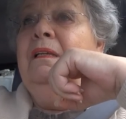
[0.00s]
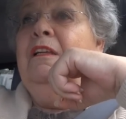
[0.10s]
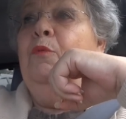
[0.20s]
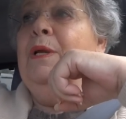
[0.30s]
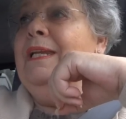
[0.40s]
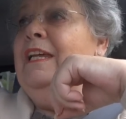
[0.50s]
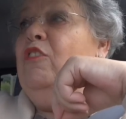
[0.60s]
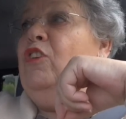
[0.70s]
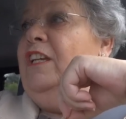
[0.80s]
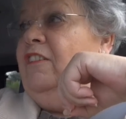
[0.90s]
Yeah, we can
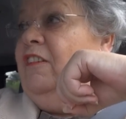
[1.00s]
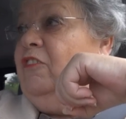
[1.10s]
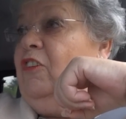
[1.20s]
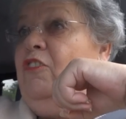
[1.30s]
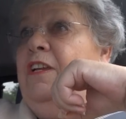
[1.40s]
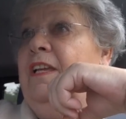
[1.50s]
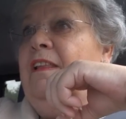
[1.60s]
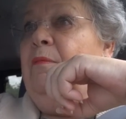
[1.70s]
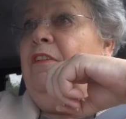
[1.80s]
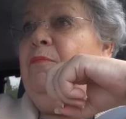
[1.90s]
agree to disagree.
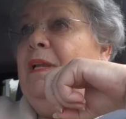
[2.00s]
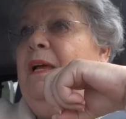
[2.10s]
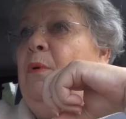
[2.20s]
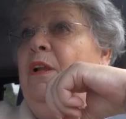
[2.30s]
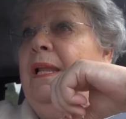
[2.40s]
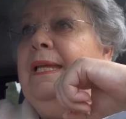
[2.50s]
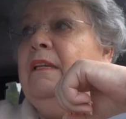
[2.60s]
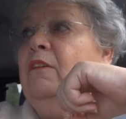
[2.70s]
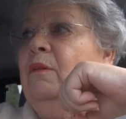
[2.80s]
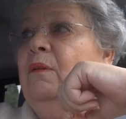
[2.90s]
That doesn't mean I won't
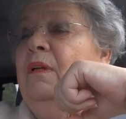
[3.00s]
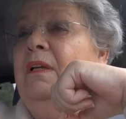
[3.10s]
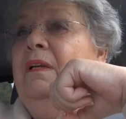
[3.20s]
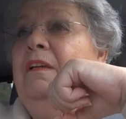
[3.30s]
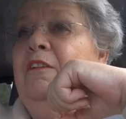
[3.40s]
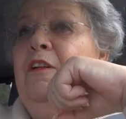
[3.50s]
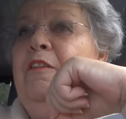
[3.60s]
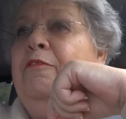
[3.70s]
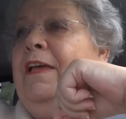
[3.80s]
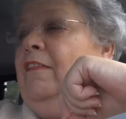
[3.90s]
like you. You know,
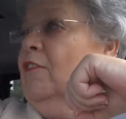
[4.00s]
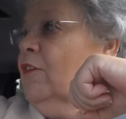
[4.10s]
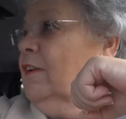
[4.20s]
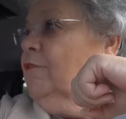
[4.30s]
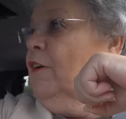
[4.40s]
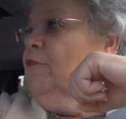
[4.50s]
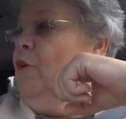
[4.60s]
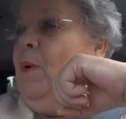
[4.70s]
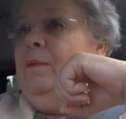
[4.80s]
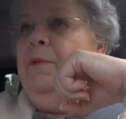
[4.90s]
the fact that you're going to vote
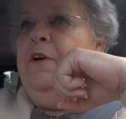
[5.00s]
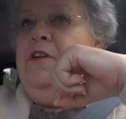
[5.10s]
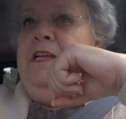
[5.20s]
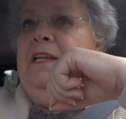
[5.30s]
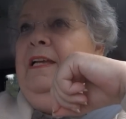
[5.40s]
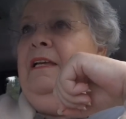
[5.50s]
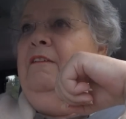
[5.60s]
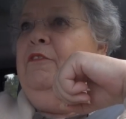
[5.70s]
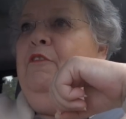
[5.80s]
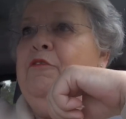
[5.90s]
for one party and I'm going
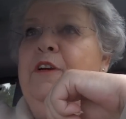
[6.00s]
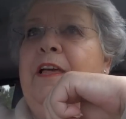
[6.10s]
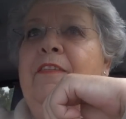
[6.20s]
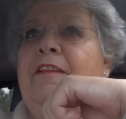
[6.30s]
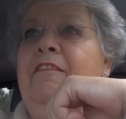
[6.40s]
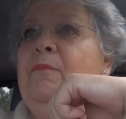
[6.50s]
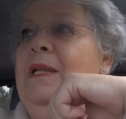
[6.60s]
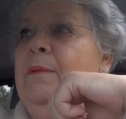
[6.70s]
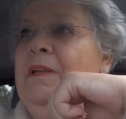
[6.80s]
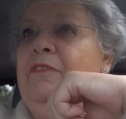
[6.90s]
to vote for another doesn't
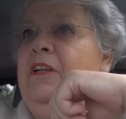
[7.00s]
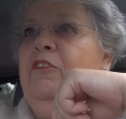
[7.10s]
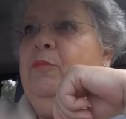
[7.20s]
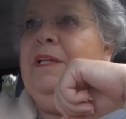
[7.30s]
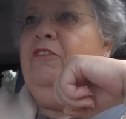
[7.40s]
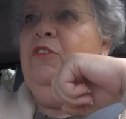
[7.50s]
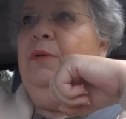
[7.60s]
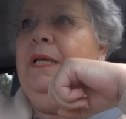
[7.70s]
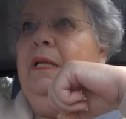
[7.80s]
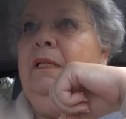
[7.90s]
mean I'm never going to speak to
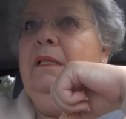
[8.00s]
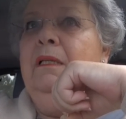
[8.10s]
you again.